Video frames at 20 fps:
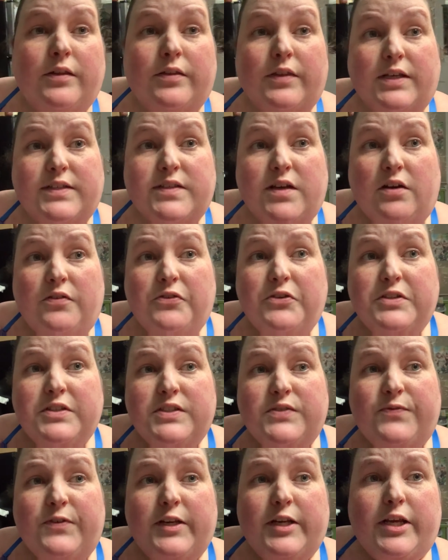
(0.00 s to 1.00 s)
That's all for
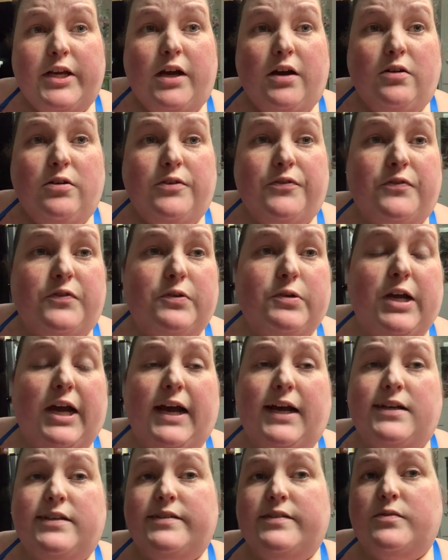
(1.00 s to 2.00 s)
this video. If you
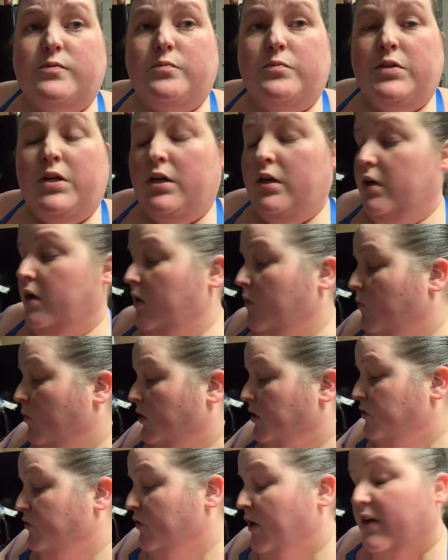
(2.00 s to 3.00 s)
guys
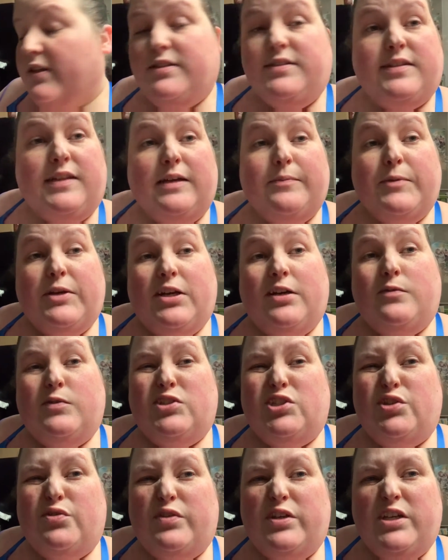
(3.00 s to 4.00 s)
want to try this, let me know
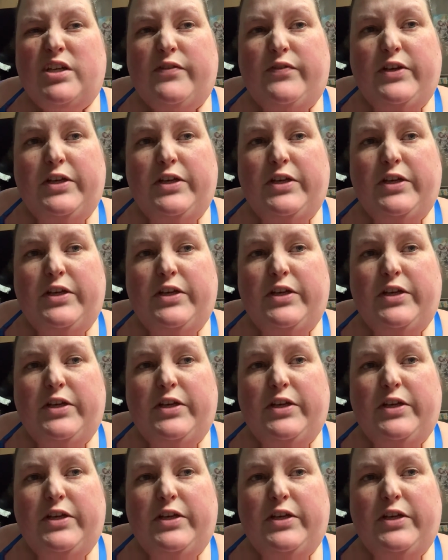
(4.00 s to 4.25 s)
what you think of